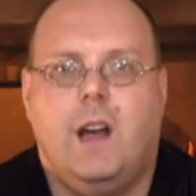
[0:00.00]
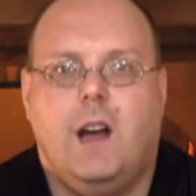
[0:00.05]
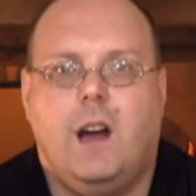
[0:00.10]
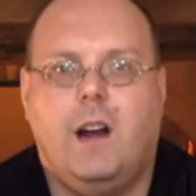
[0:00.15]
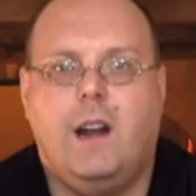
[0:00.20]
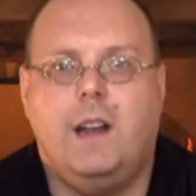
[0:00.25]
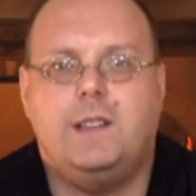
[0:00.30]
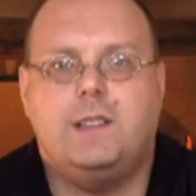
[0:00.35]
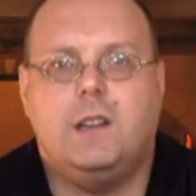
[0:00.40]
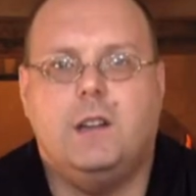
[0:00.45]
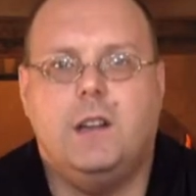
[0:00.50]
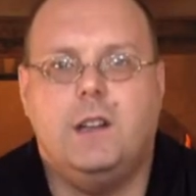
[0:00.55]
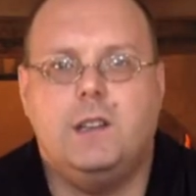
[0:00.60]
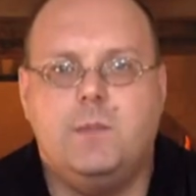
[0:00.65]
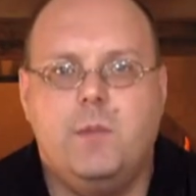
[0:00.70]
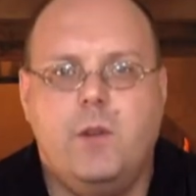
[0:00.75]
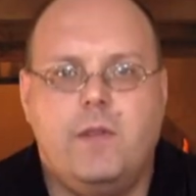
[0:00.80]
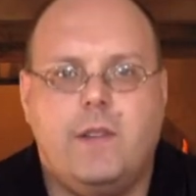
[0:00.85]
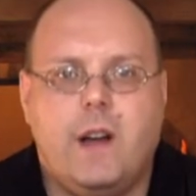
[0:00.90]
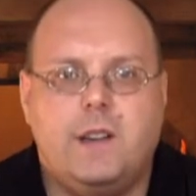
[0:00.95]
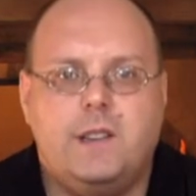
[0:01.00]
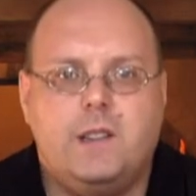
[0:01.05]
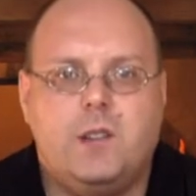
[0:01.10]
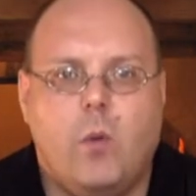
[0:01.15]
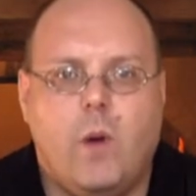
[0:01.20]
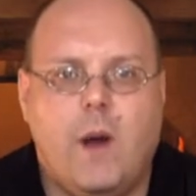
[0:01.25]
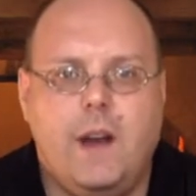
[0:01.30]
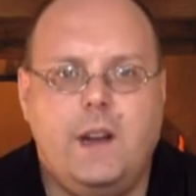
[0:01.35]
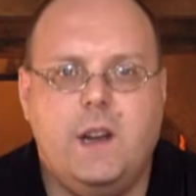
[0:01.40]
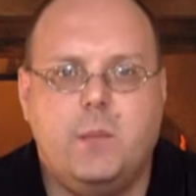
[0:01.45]
All right, so let's move on to
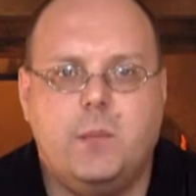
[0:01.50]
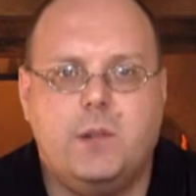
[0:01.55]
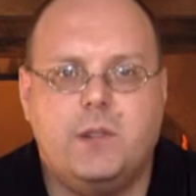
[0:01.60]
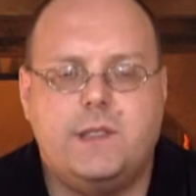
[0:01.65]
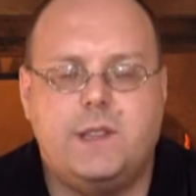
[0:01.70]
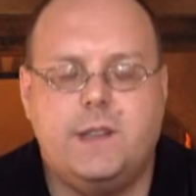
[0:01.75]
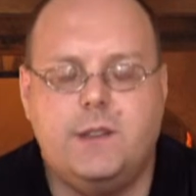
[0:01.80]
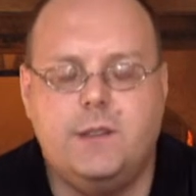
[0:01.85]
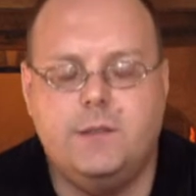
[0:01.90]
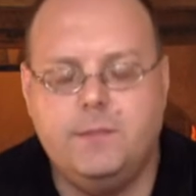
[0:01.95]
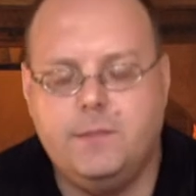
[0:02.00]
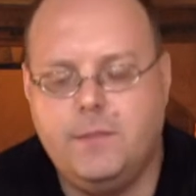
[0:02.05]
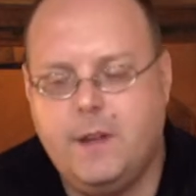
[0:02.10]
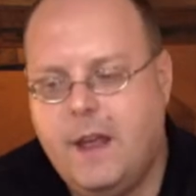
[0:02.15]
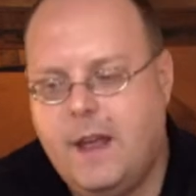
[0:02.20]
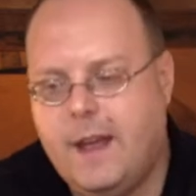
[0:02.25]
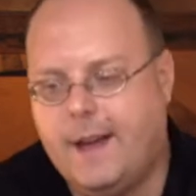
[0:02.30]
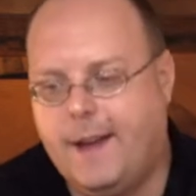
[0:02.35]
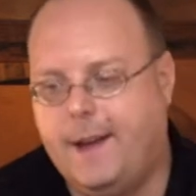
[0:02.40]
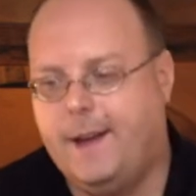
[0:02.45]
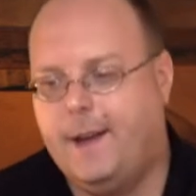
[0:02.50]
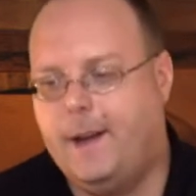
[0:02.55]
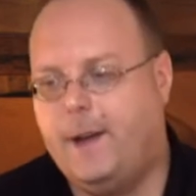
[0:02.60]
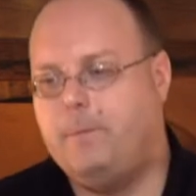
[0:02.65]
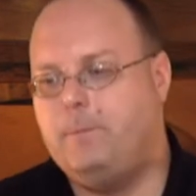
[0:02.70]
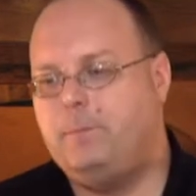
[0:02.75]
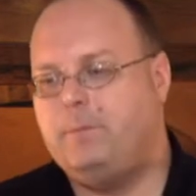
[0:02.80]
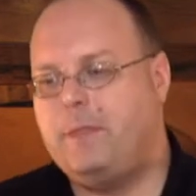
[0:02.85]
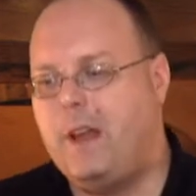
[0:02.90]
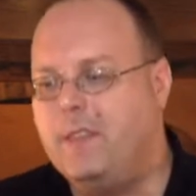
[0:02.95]
wine number two.
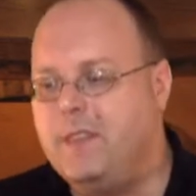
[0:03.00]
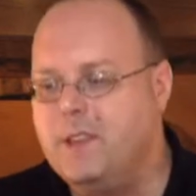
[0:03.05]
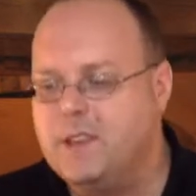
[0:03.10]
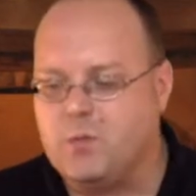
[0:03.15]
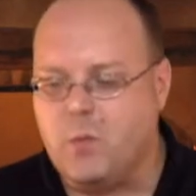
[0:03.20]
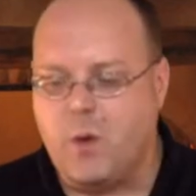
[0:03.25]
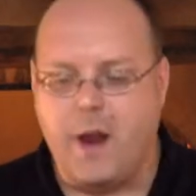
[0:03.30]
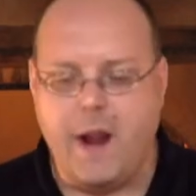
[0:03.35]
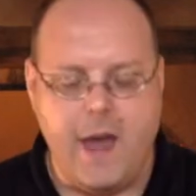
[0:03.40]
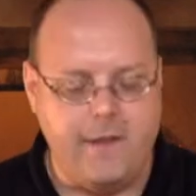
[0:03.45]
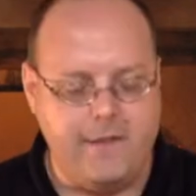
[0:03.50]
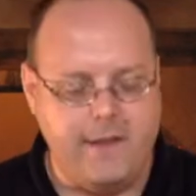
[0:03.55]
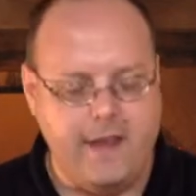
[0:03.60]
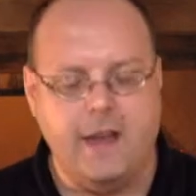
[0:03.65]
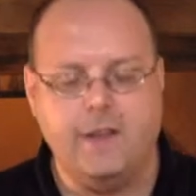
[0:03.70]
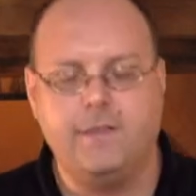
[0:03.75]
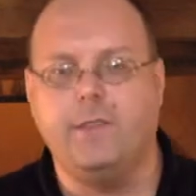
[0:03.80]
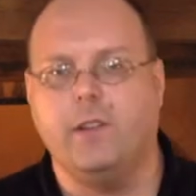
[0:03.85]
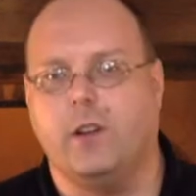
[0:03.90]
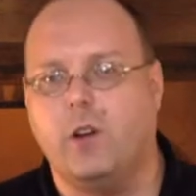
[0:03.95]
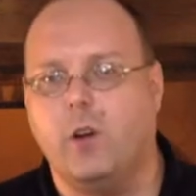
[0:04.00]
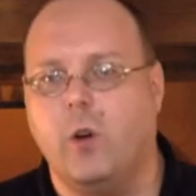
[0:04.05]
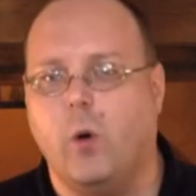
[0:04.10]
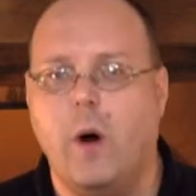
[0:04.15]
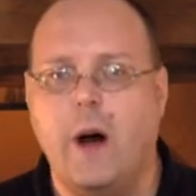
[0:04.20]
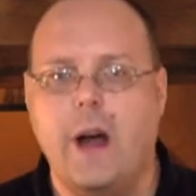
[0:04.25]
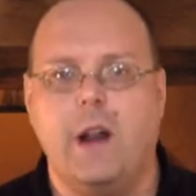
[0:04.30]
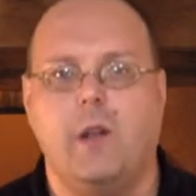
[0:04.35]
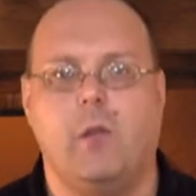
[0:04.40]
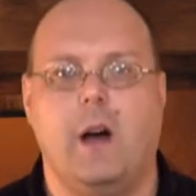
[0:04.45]
Um, now, this one I've had for
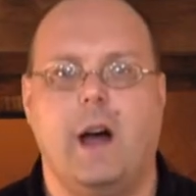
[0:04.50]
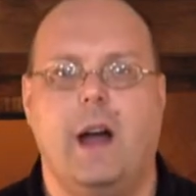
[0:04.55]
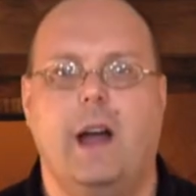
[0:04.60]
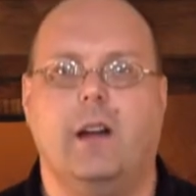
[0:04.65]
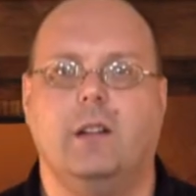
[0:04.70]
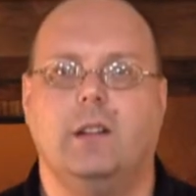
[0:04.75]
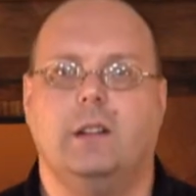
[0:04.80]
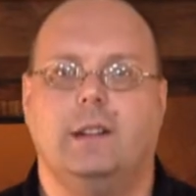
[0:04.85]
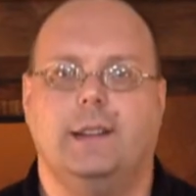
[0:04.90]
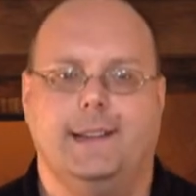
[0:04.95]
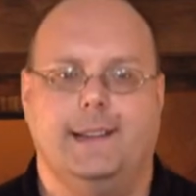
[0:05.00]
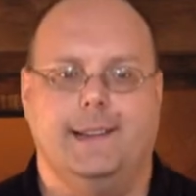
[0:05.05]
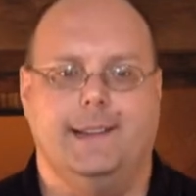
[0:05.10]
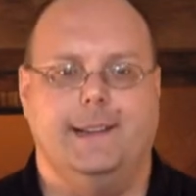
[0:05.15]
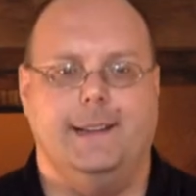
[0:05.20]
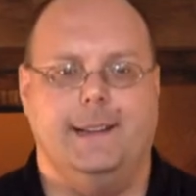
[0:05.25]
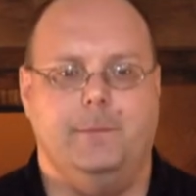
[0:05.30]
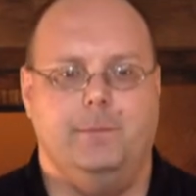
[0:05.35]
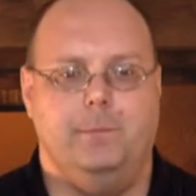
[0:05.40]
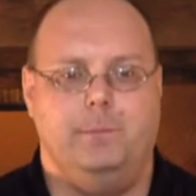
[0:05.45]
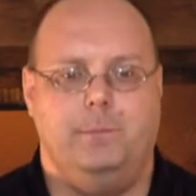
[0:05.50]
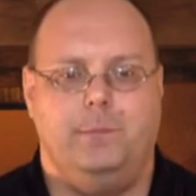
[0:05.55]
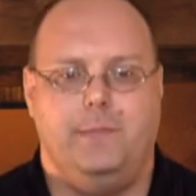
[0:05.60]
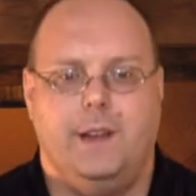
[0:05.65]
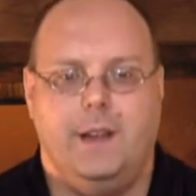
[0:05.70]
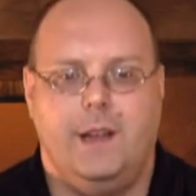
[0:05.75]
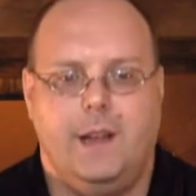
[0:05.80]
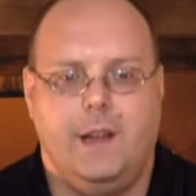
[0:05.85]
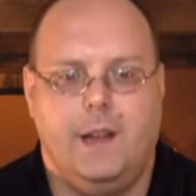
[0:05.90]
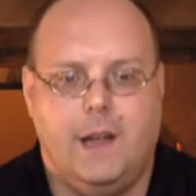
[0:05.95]
quite a while. Um,
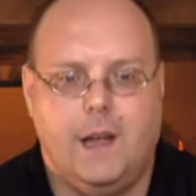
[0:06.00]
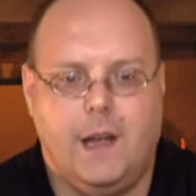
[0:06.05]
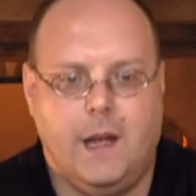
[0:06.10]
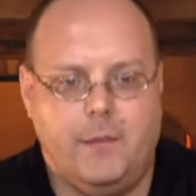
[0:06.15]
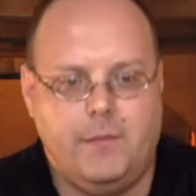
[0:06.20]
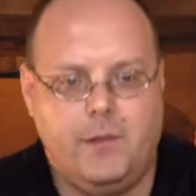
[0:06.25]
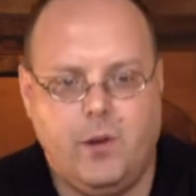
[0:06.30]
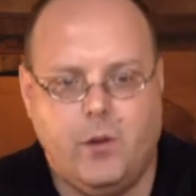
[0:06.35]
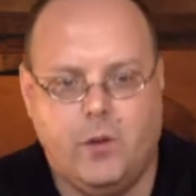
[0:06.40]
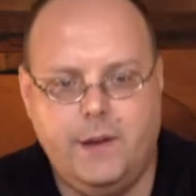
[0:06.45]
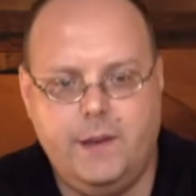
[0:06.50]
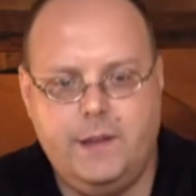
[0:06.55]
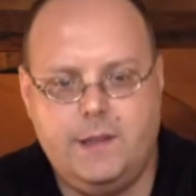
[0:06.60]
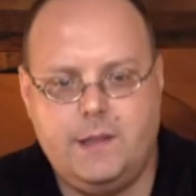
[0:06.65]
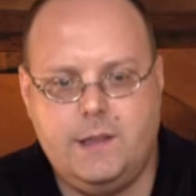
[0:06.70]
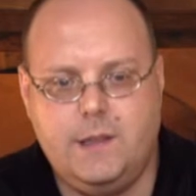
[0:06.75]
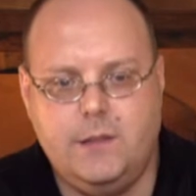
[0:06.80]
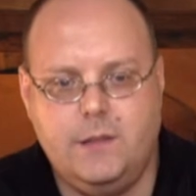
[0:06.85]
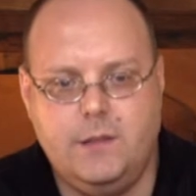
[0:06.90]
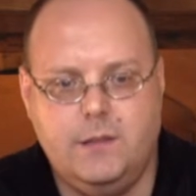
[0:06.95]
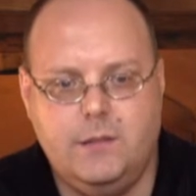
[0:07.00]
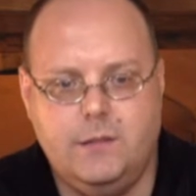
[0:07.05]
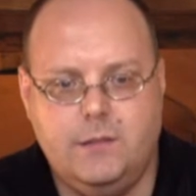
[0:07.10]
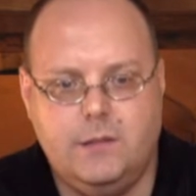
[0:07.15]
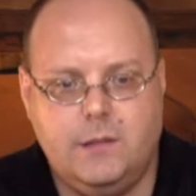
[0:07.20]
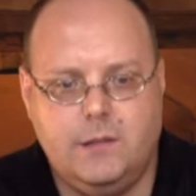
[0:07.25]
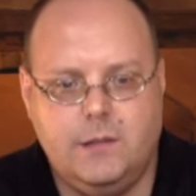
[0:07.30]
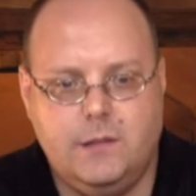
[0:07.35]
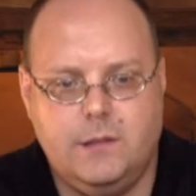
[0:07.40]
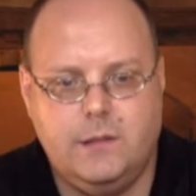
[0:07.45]
I'm going to,